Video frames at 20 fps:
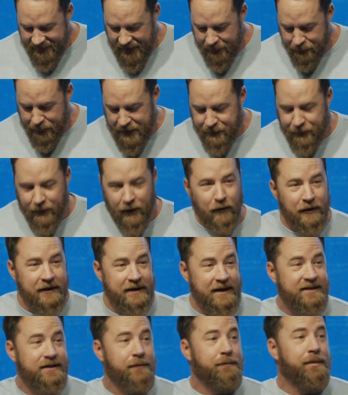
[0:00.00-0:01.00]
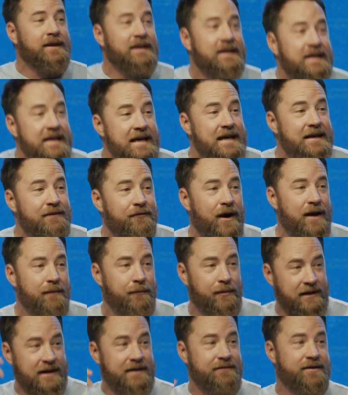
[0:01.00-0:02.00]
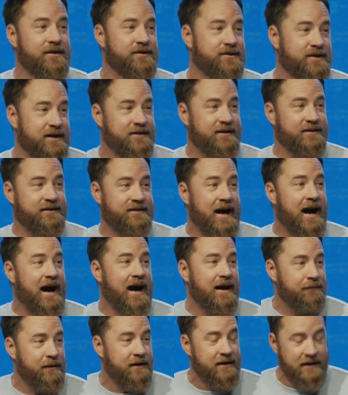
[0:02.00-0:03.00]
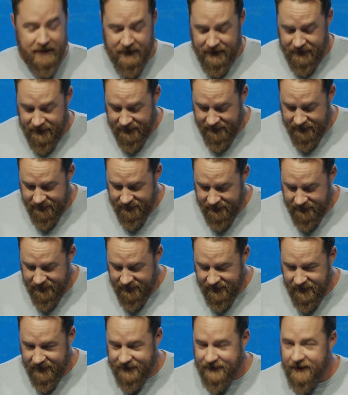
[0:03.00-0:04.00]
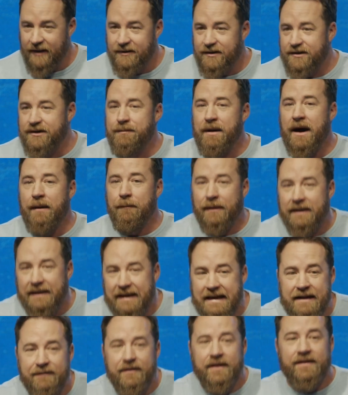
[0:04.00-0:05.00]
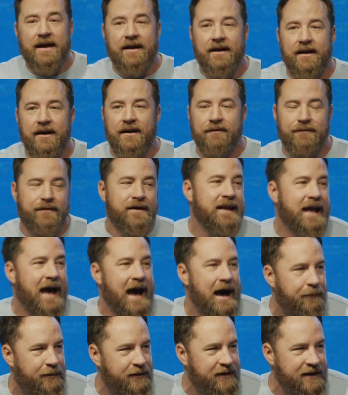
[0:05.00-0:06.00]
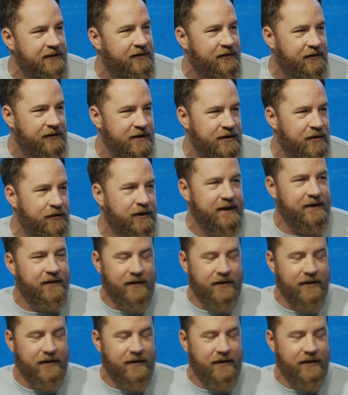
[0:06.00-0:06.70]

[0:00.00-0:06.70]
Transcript: that people only need to believe, right? Believe that Jesus died, but it's not just about believing that an event happened either. You don't